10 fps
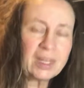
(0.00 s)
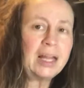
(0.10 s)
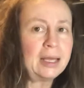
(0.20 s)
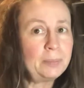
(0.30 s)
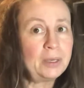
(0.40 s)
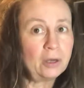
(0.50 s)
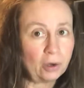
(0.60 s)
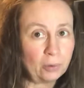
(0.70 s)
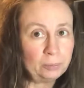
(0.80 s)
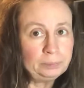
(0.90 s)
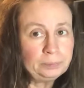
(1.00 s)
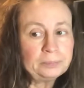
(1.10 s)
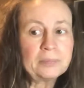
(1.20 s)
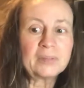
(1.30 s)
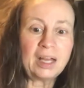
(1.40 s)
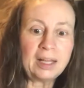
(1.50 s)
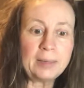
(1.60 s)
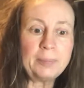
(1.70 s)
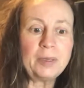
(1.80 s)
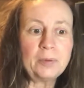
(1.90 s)
I like being home. I
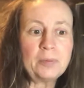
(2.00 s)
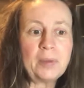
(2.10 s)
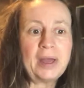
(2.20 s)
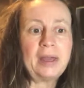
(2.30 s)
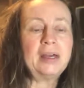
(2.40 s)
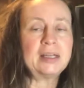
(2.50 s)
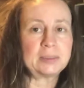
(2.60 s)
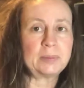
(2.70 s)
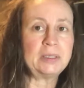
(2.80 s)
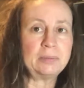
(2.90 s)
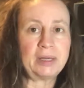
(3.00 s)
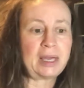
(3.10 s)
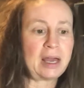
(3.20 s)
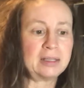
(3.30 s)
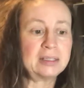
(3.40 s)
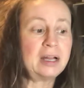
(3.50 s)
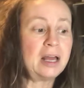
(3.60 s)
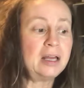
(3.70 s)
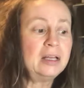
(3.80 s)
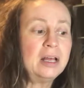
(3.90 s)
like being with my husband and my cats and
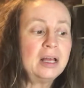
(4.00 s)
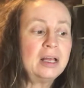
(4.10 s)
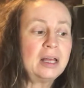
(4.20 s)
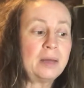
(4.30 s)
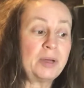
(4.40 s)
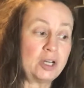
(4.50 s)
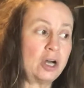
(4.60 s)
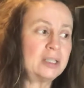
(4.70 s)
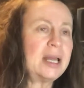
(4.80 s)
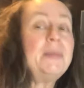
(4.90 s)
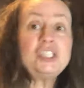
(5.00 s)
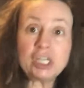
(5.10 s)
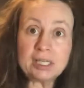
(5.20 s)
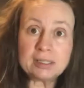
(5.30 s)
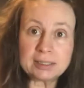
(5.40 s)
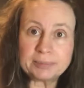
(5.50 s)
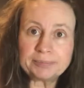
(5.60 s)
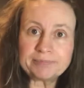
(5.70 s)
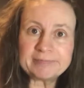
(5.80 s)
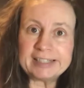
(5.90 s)
my dogs and my chickens.
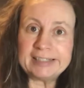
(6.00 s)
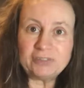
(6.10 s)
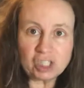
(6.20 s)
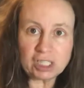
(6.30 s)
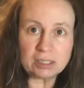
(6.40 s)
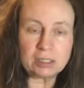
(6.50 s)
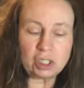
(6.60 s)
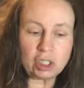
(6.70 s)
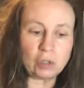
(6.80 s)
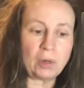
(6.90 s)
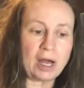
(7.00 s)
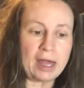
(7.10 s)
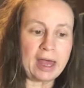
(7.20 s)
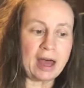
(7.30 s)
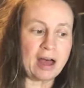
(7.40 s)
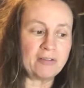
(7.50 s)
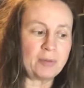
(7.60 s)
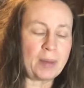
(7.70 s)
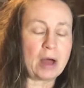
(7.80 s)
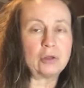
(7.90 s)
I have chickens too. I have
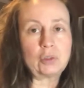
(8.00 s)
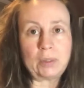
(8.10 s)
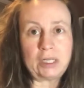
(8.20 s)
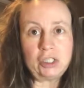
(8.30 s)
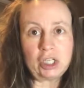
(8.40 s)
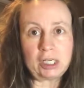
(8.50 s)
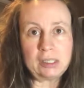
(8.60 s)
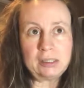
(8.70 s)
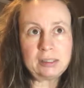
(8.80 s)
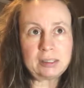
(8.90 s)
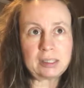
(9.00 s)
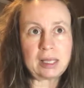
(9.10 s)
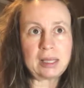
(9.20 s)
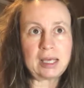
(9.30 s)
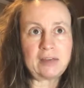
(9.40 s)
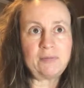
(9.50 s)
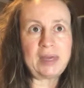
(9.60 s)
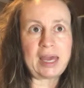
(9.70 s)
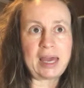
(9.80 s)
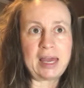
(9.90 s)
about 20 chickens, and they give
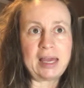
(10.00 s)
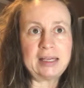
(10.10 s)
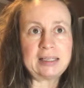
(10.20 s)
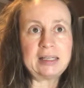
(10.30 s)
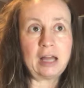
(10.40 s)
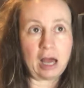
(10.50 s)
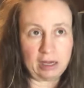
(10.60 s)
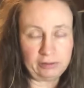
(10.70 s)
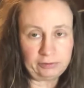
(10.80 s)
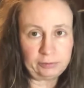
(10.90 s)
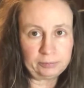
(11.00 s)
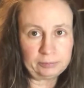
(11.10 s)
me eggs and love.